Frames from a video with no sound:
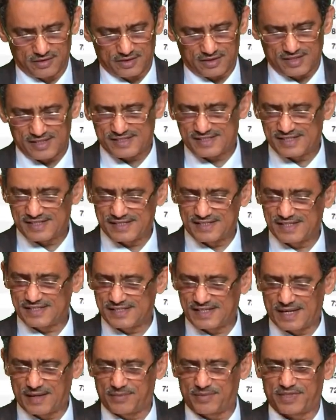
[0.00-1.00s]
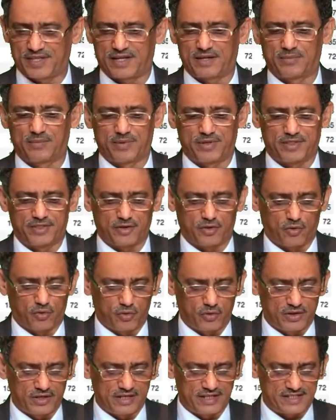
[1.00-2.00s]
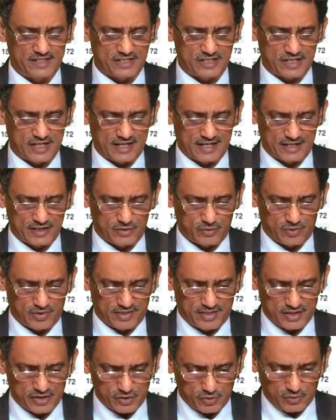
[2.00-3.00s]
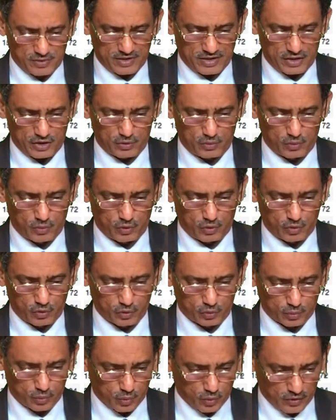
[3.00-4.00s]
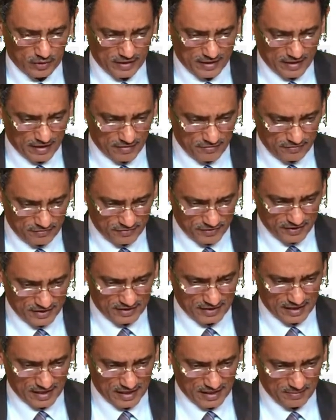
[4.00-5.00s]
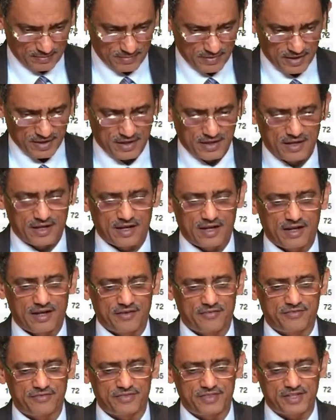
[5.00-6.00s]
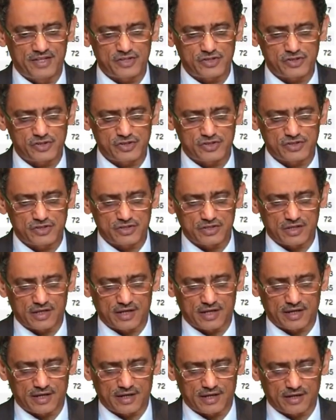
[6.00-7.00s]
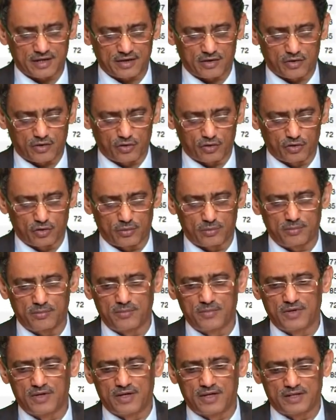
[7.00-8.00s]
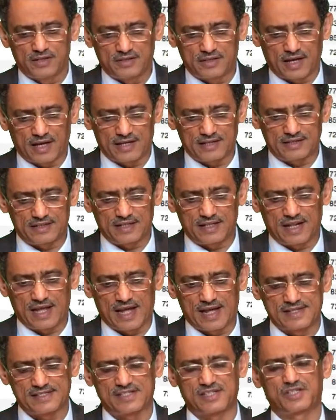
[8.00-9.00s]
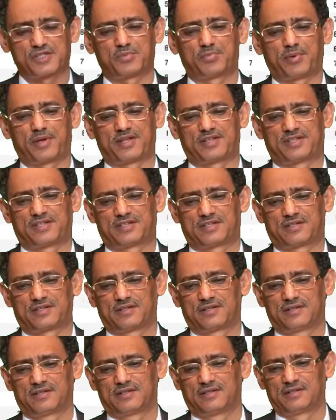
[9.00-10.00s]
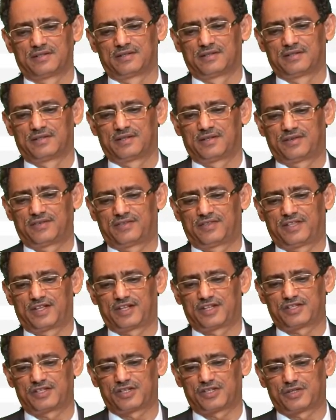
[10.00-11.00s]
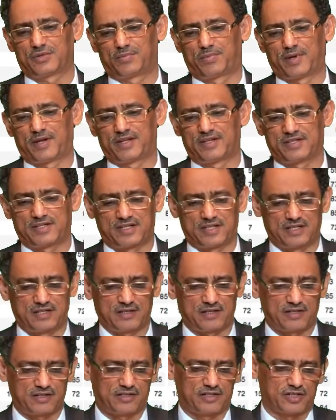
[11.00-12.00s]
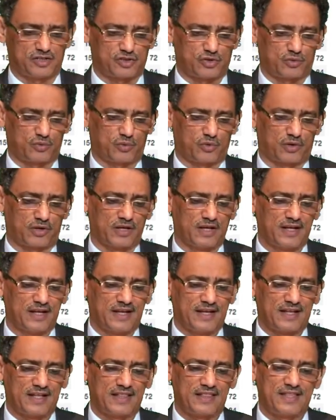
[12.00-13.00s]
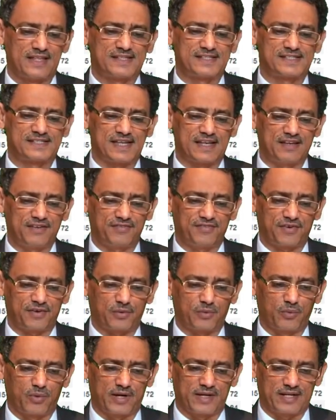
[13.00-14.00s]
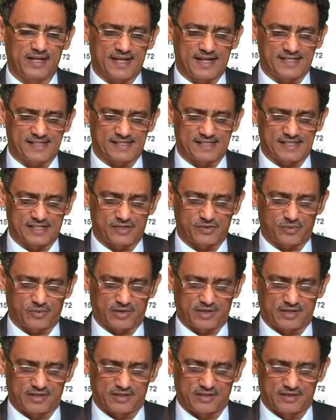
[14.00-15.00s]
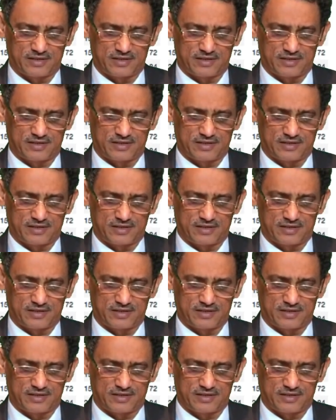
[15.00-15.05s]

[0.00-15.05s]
This is the same thing, but the only challenge with this one, it will not work every time if this column title has a space. If there is a space here, it doesn't work. The safer one is this one.